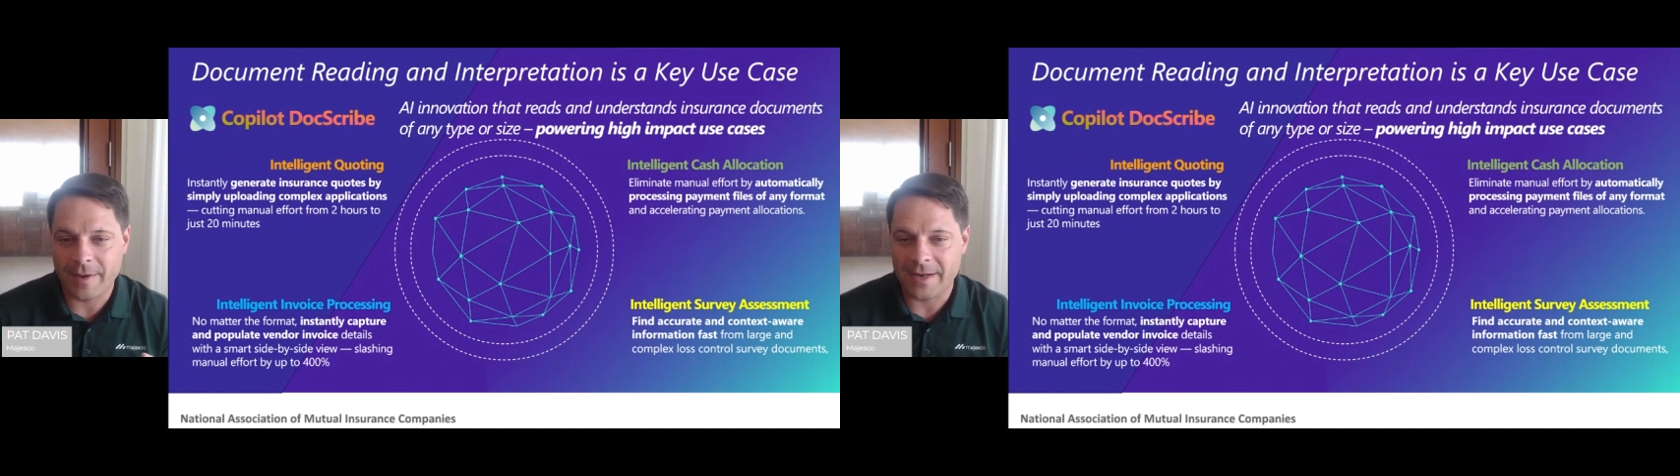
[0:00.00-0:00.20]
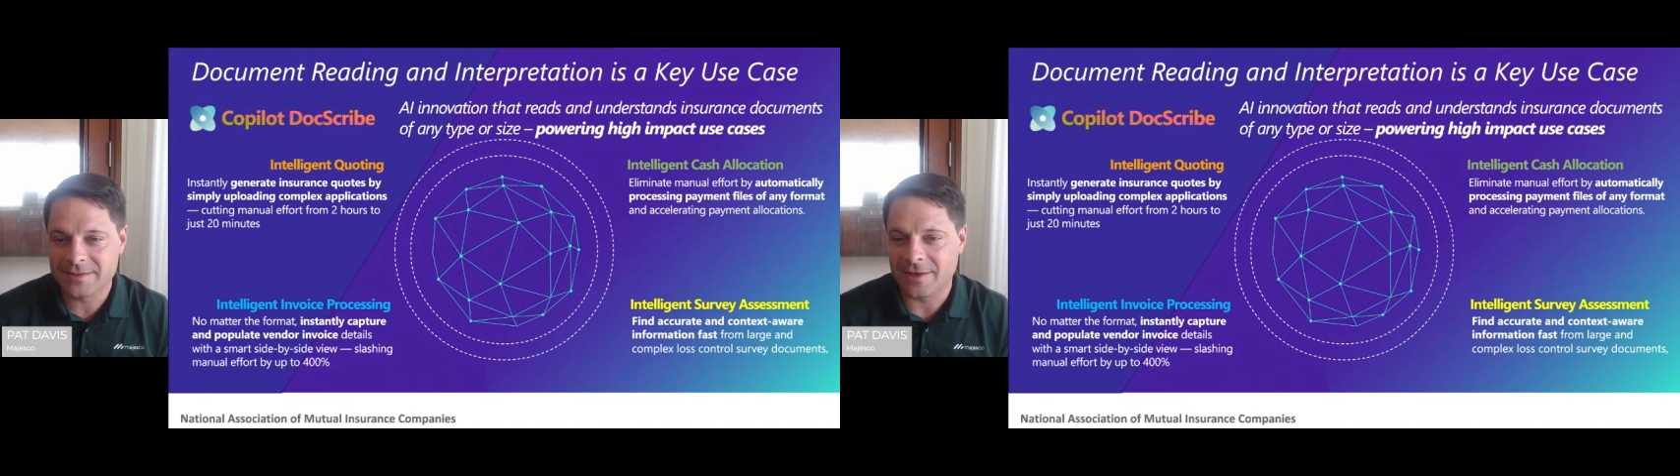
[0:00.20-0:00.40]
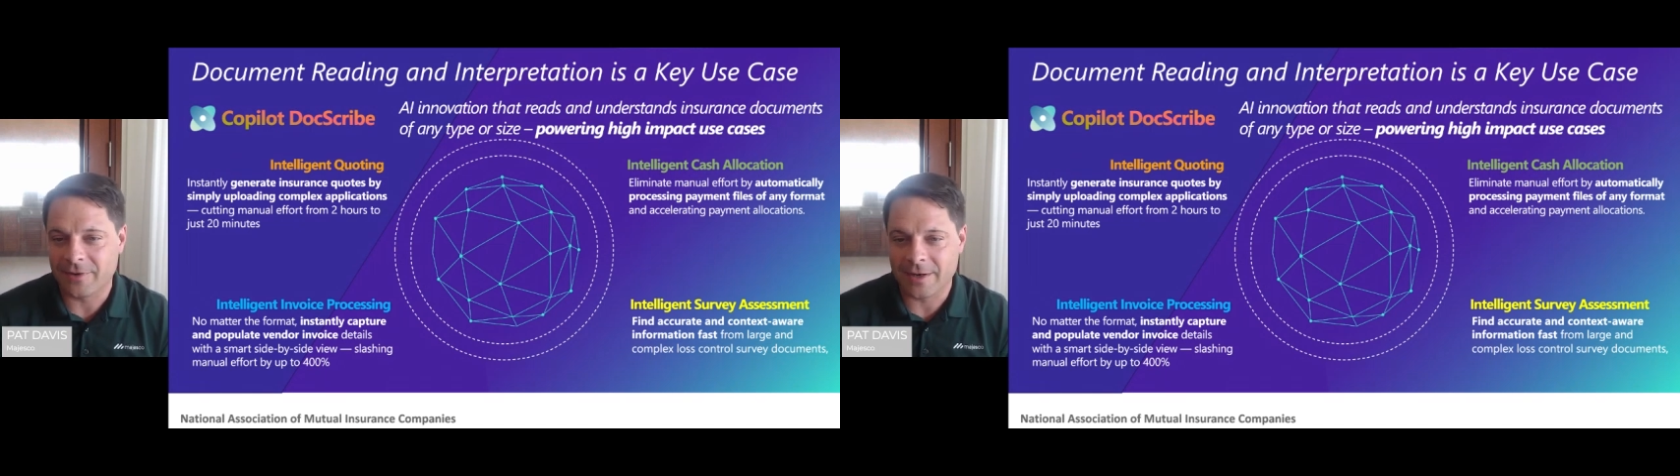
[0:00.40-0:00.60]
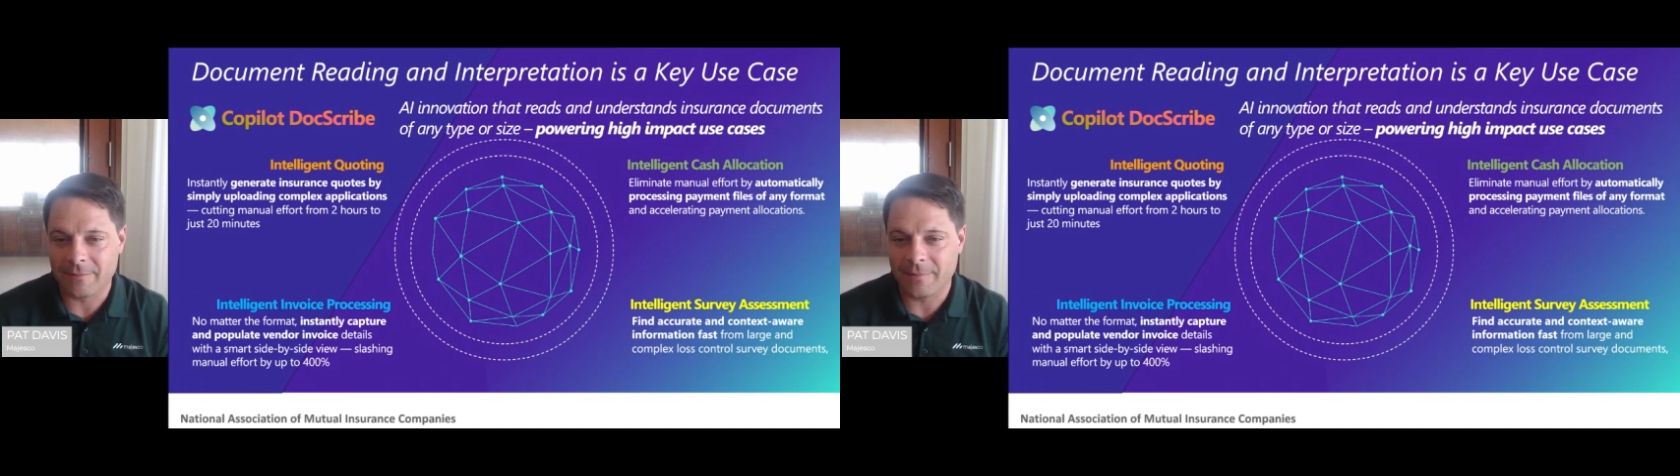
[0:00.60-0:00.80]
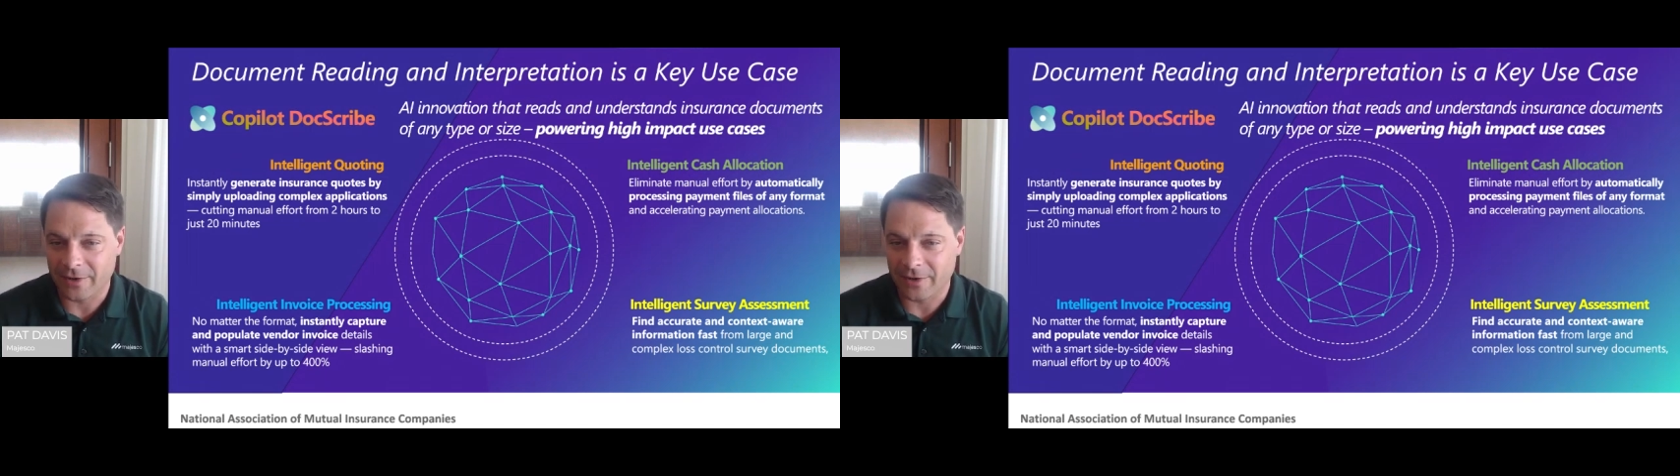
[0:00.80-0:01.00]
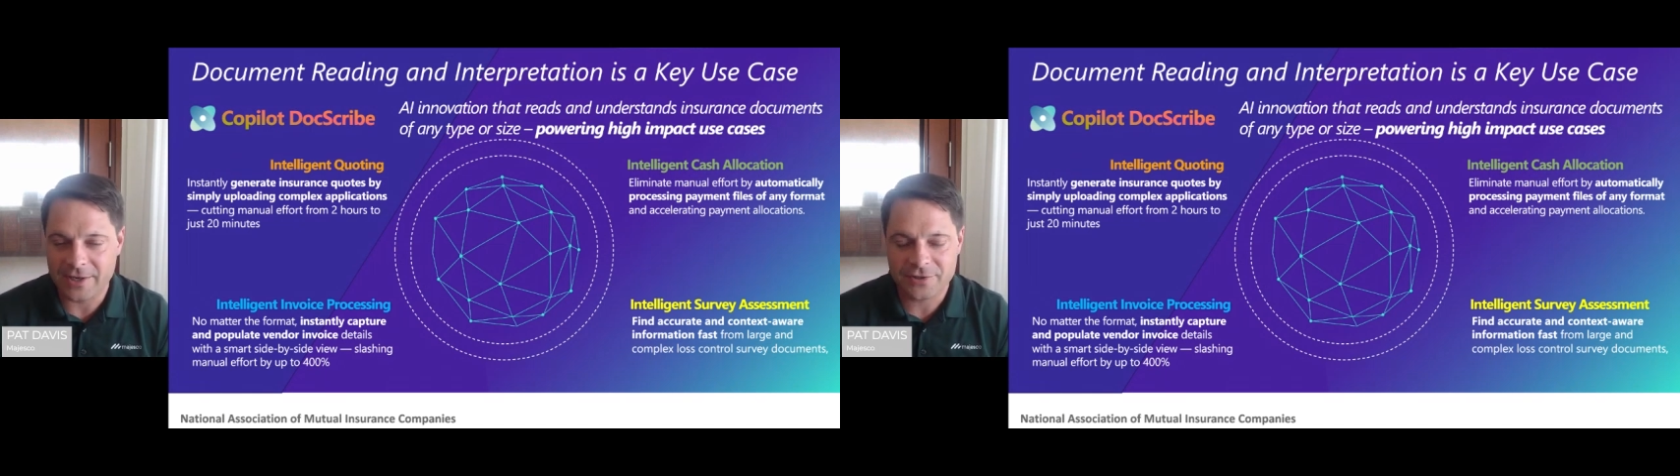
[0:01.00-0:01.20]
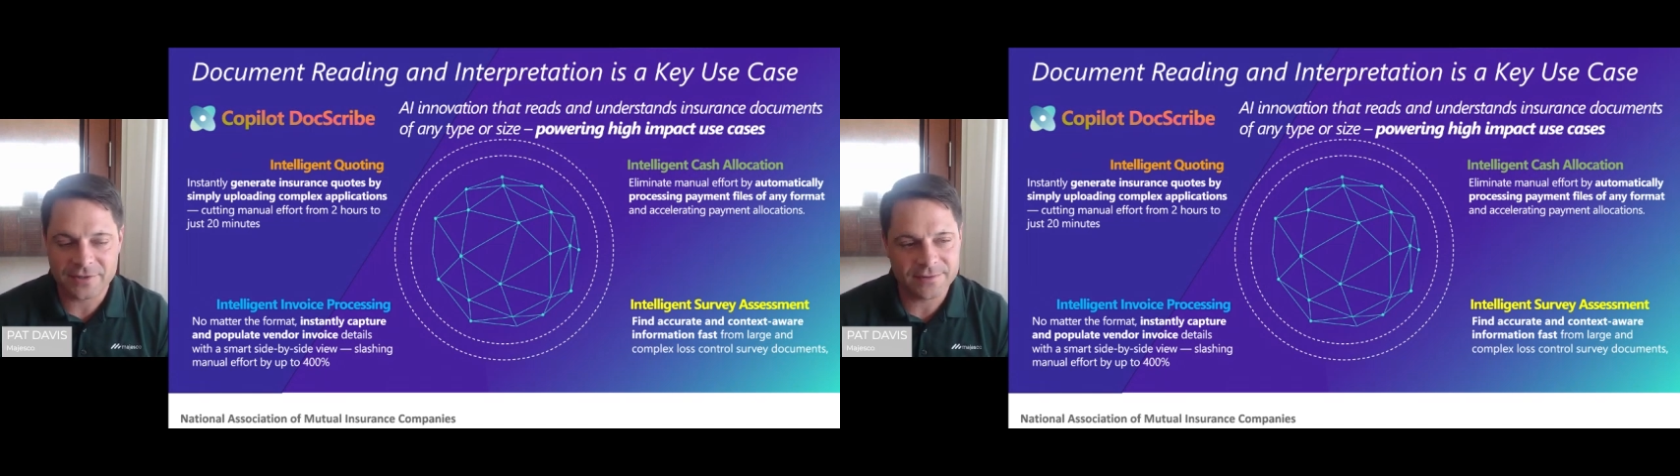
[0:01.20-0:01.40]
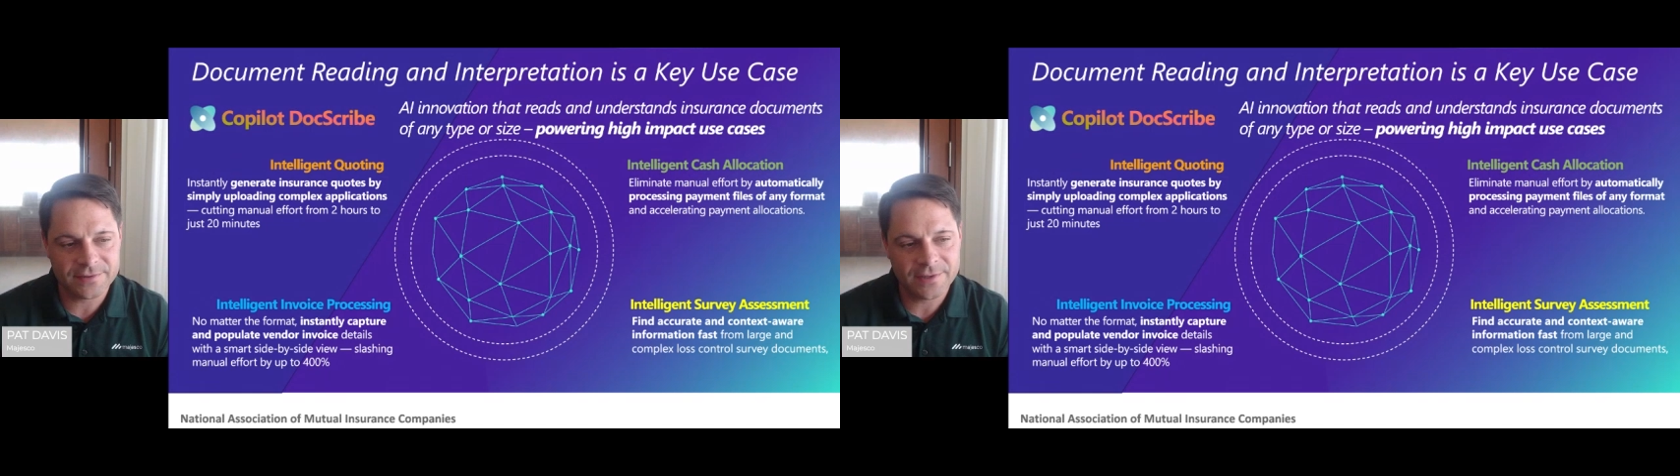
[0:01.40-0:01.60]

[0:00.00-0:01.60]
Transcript: and accelerating allocations.